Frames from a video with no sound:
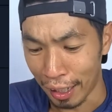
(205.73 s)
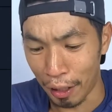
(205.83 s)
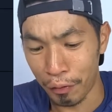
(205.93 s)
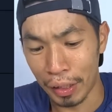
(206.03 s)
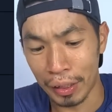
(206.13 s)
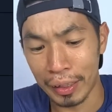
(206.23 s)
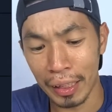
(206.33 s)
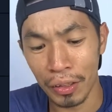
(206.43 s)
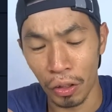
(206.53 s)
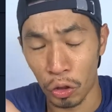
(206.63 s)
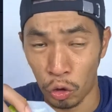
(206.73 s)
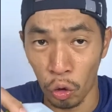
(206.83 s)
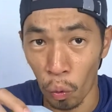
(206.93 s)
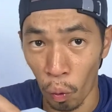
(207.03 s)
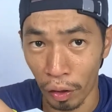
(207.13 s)
If the thing's not
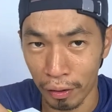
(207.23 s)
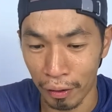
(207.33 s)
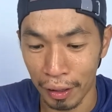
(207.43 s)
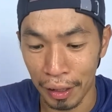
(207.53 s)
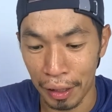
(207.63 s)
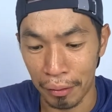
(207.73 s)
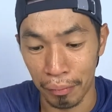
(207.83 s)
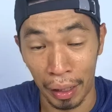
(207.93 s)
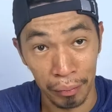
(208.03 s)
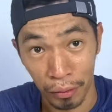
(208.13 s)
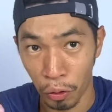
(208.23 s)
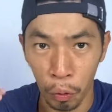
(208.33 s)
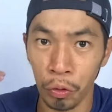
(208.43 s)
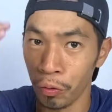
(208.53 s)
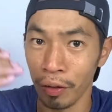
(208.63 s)
so watery, it might go
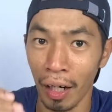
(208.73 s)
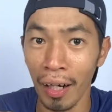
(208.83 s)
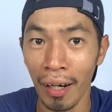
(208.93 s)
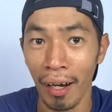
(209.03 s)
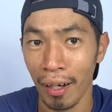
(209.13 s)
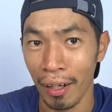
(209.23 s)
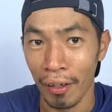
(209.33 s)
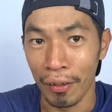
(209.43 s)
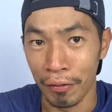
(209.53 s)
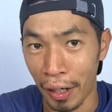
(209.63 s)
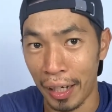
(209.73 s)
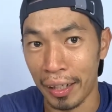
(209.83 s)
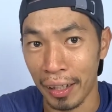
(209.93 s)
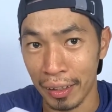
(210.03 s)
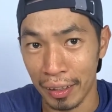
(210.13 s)
to the
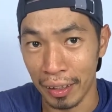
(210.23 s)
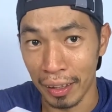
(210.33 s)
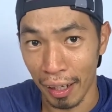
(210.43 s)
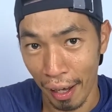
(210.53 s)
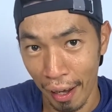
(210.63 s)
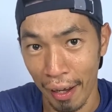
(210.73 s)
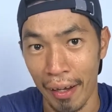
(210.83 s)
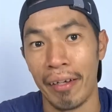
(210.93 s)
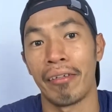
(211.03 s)
rank tier A.